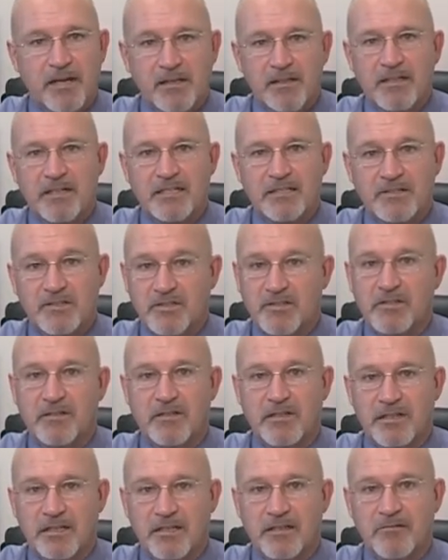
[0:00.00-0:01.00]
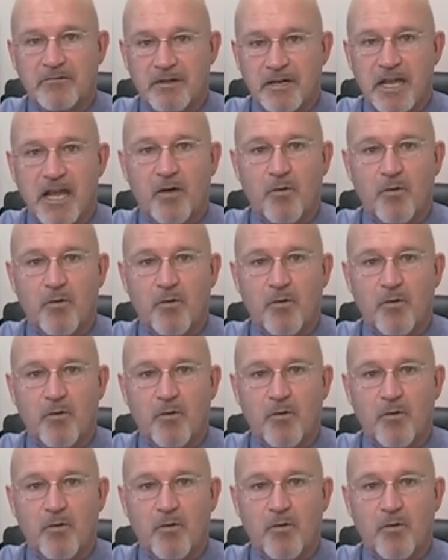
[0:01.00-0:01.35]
clients certainly were not